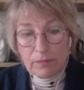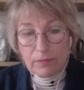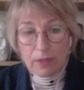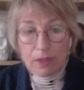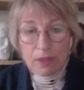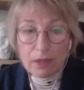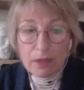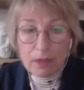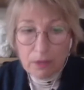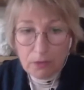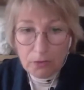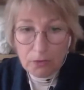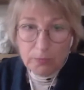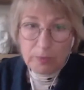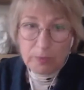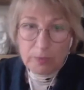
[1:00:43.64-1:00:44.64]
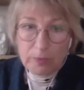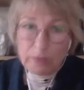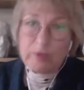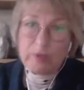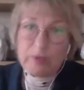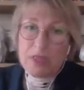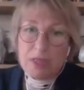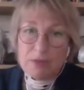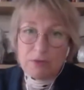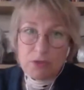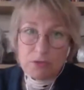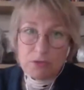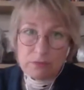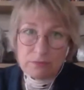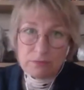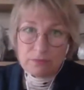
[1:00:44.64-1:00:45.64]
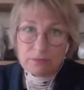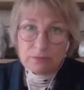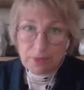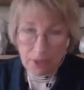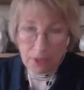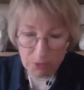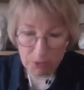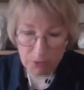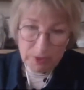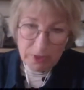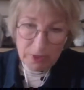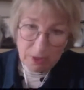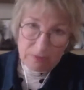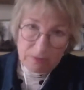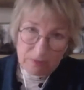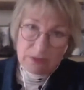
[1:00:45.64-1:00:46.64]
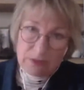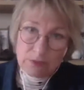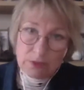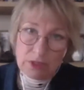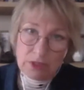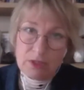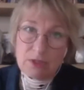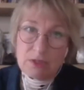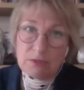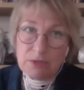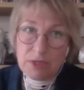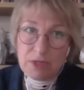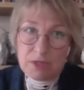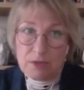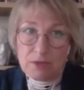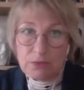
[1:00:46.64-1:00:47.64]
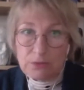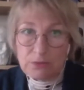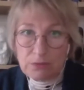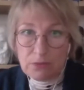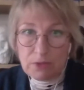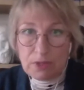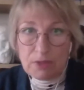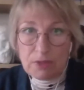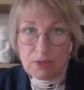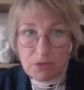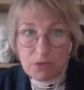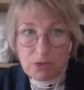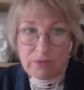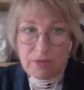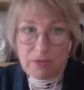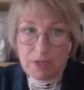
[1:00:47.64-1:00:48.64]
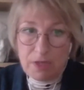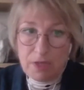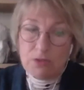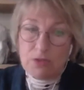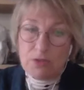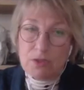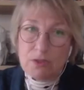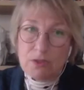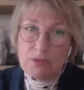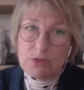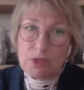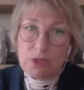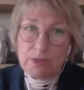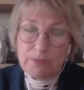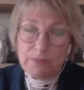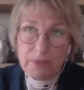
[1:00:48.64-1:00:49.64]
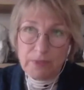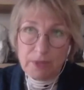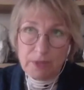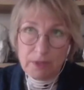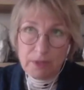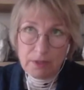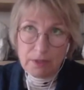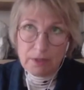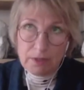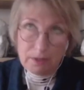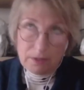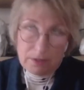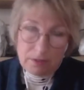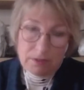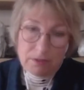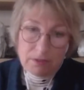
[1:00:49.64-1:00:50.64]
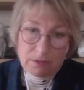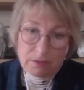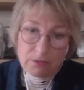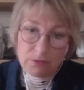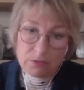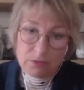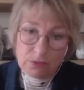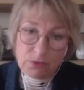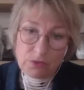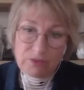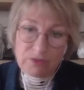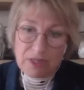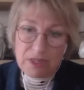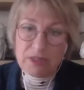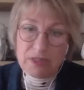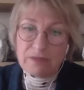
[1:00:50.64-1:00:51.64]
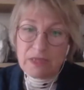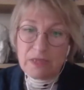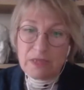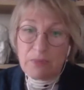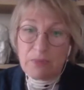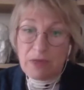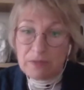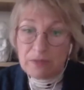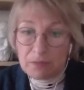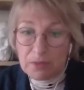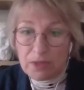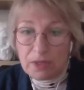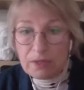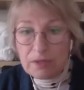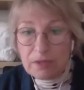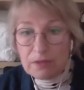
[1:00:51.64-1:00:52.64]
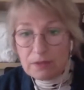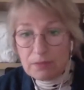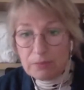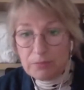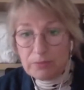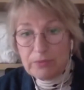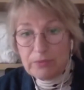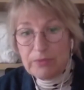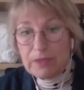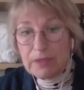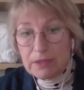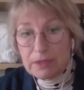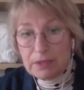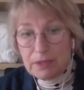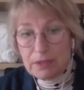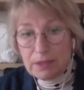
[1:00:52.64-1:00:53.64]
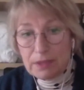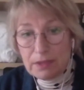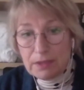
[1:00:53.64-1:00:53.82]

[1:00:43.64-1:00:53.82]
for you? First of all, I would like to thank Ukrainian Institute. I believe that this is very important survey.